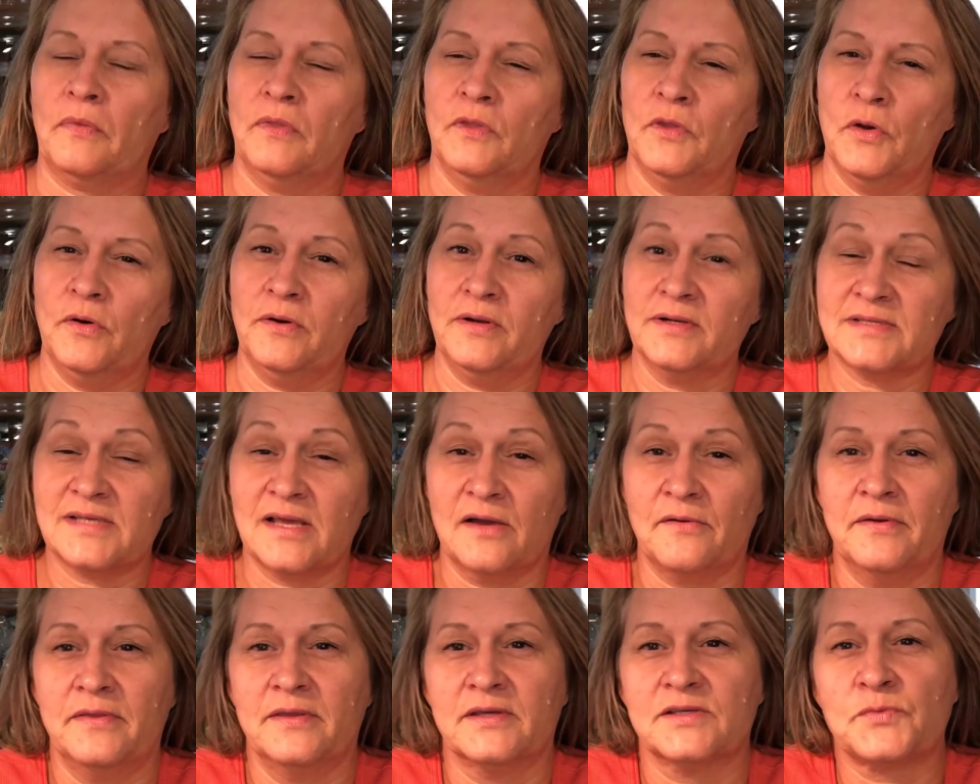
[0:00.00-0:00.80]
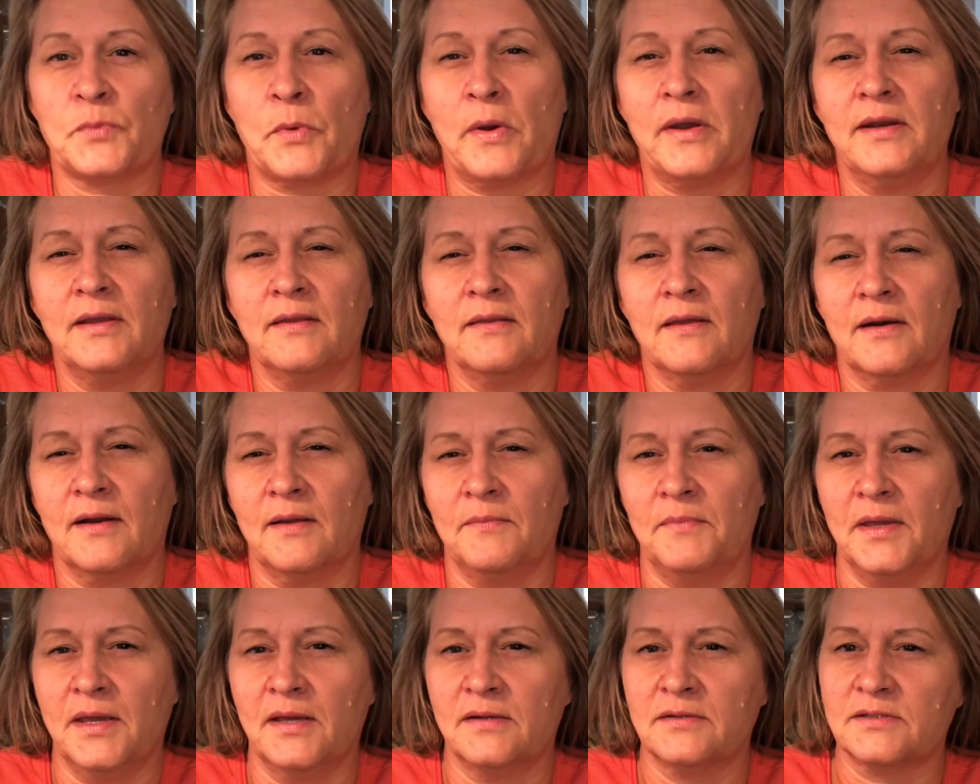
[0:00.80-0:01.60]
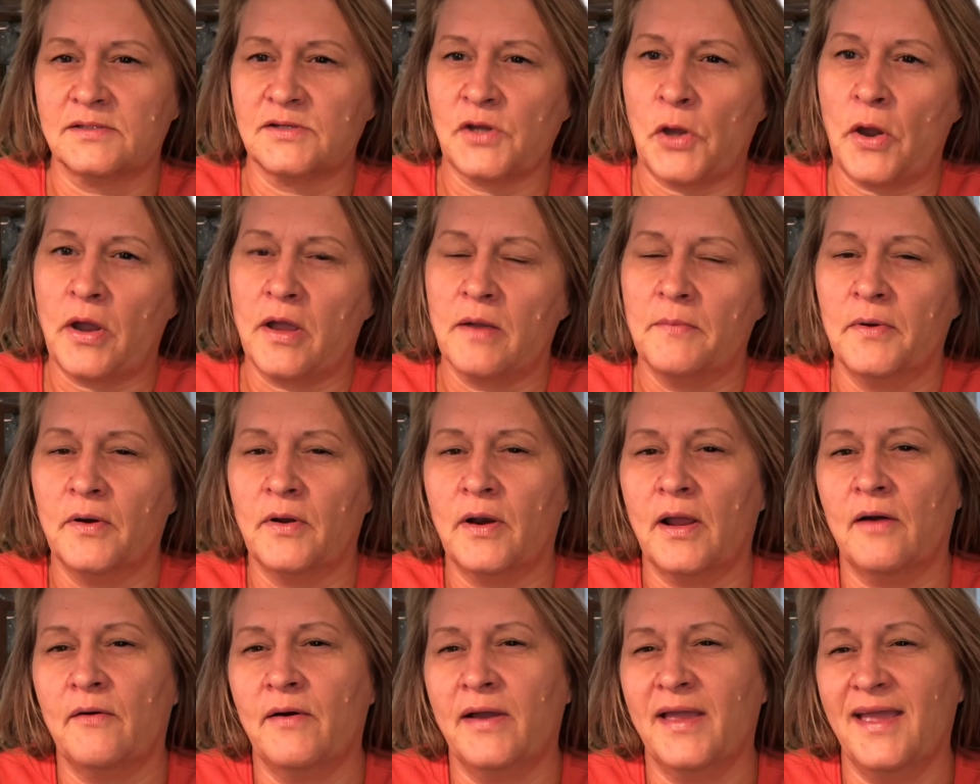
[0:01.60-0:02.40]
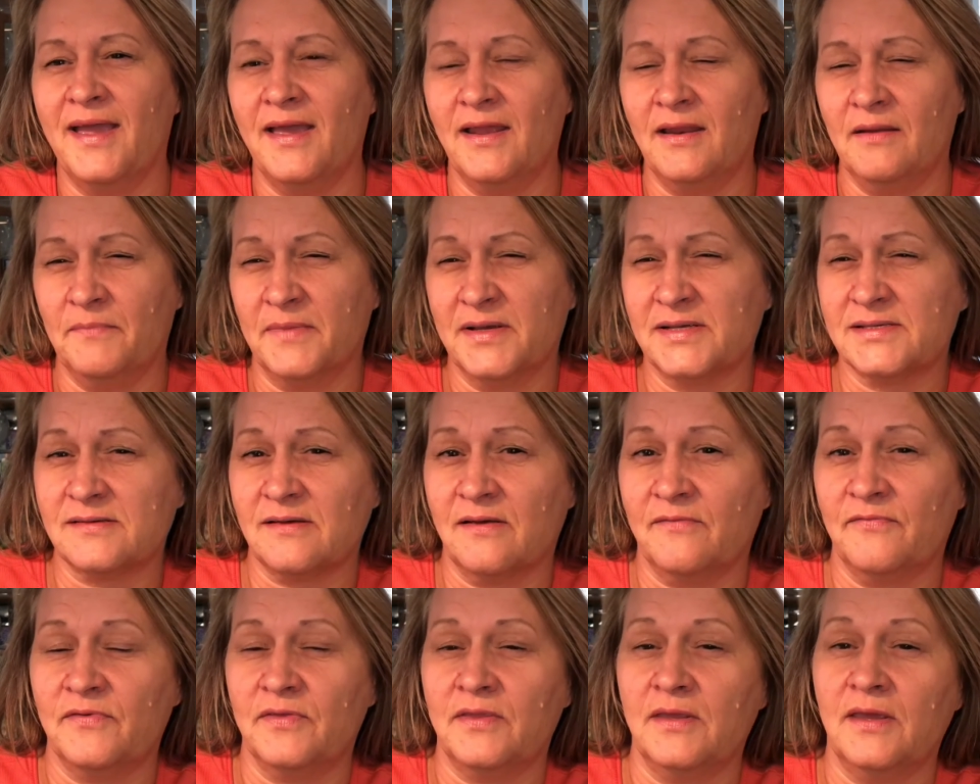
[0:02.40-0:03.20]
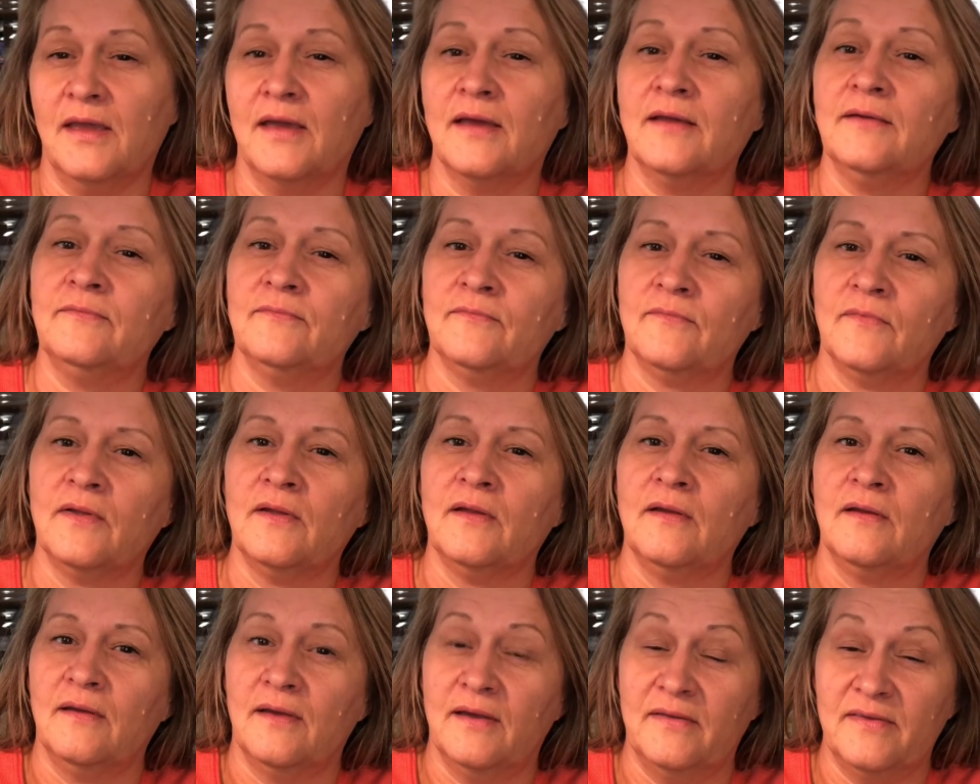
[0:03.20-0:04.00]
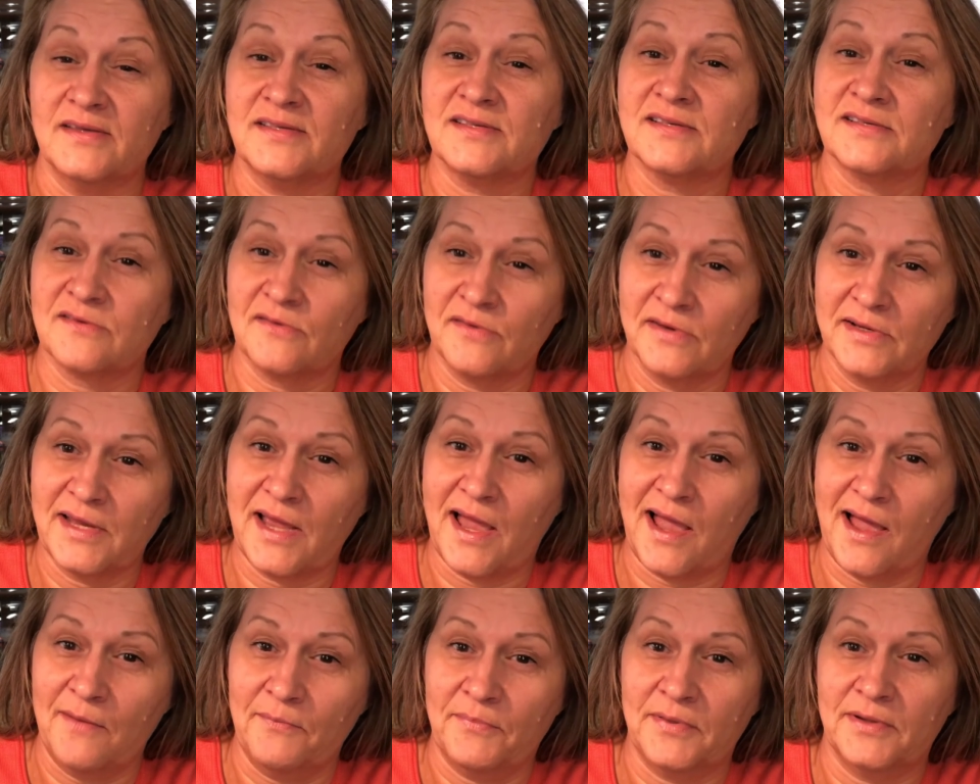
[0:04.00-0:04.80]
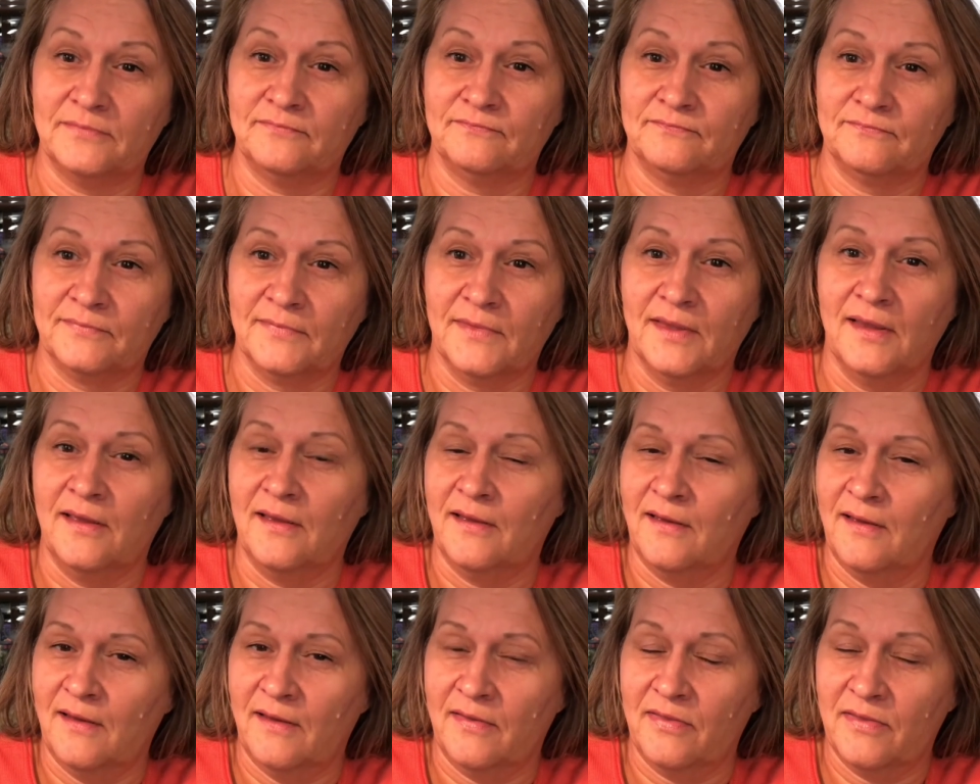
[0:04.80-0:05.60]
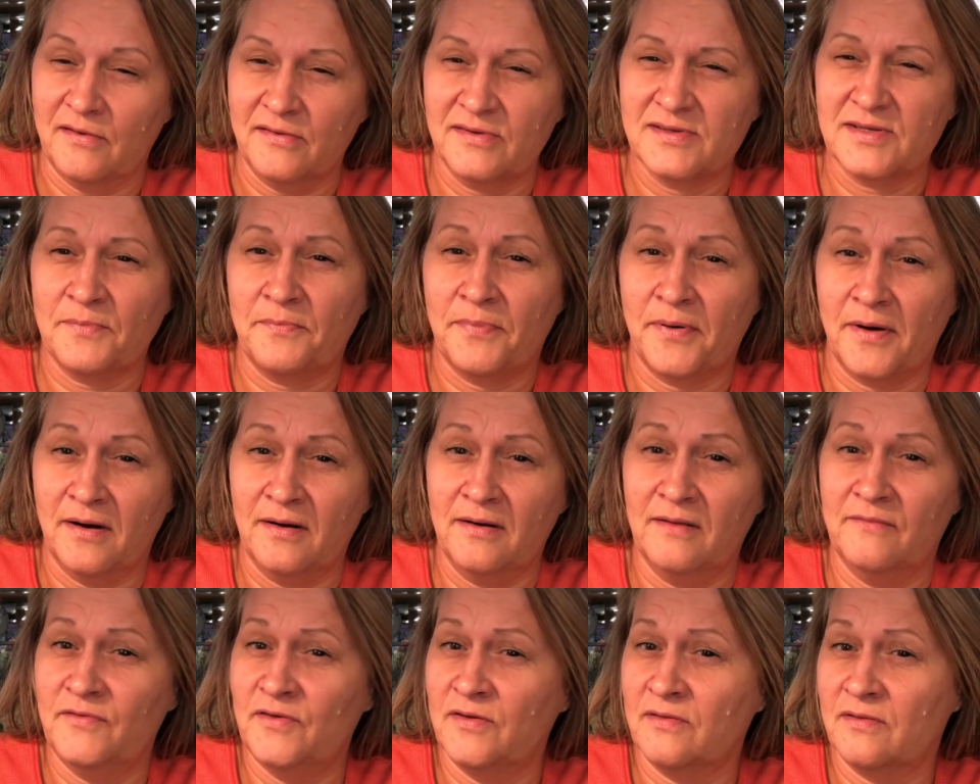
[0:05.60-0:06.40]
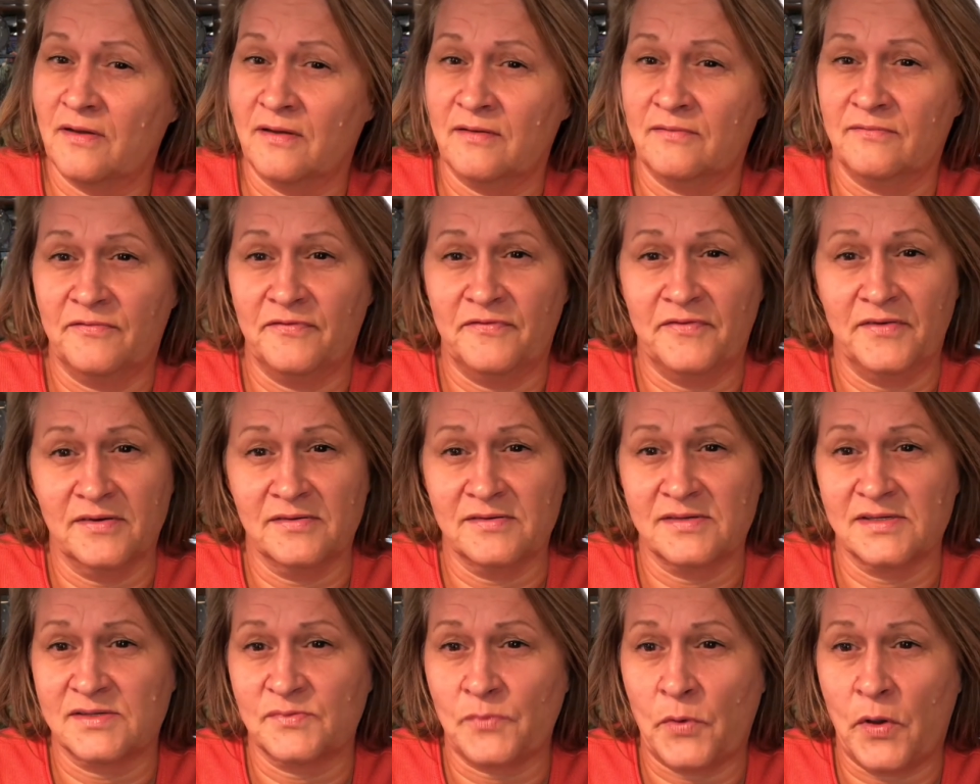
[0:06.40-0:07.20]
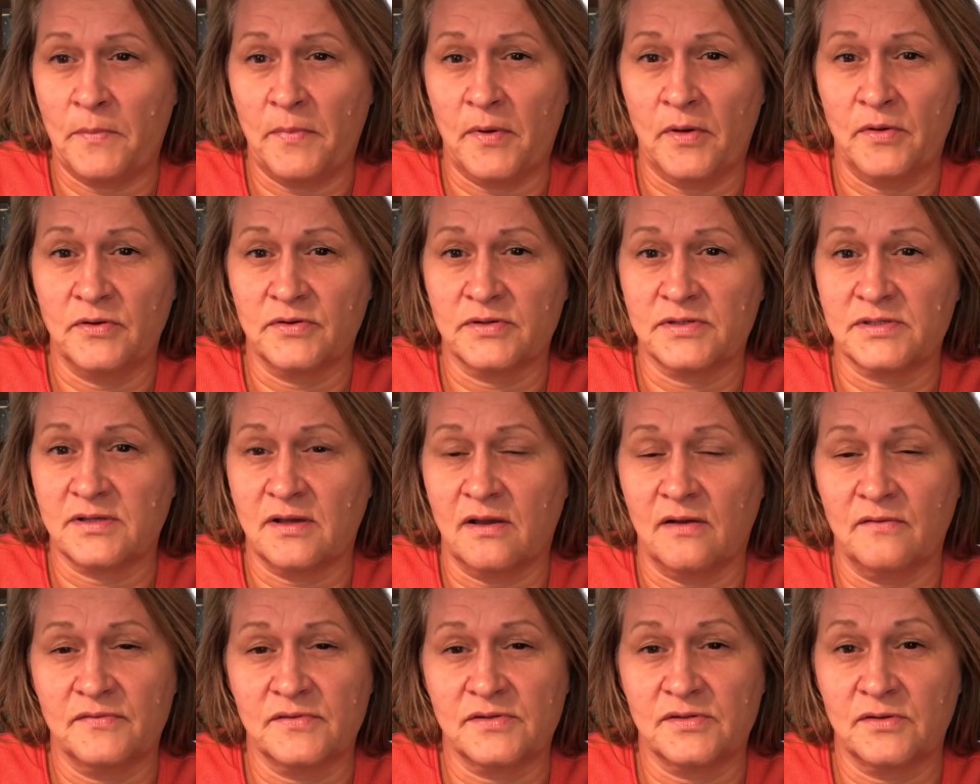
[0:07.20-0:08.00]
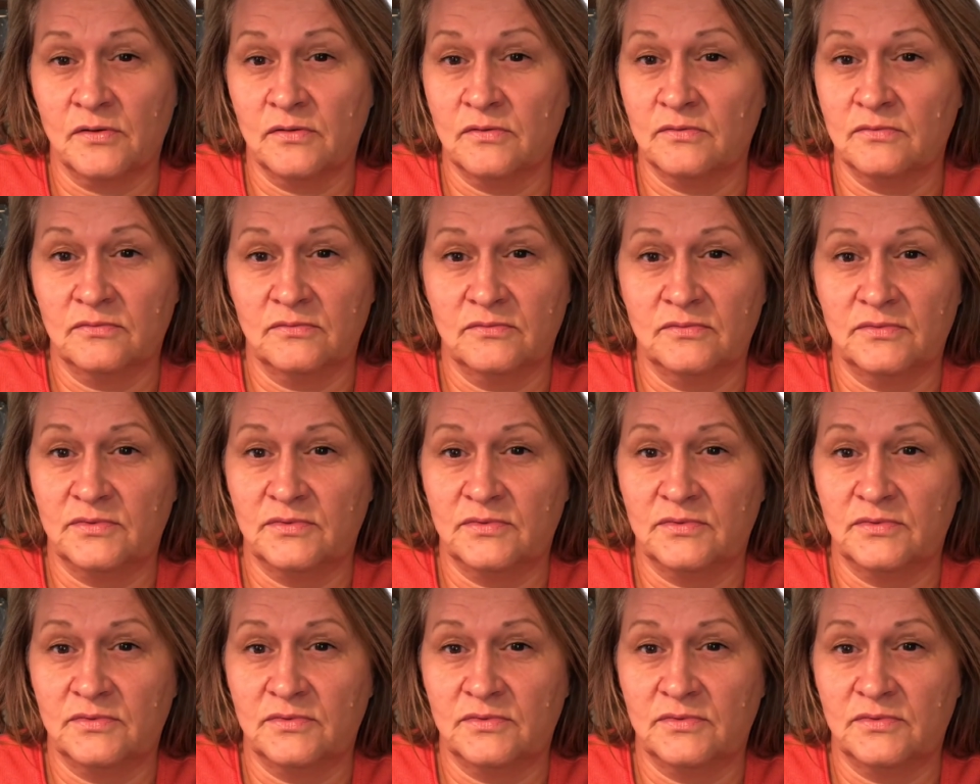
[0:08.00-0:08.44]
Notice how in this writing that I began to talk about how I hated myself at the end. And this is going to happen. There's a part of you that feels this way about yourself, so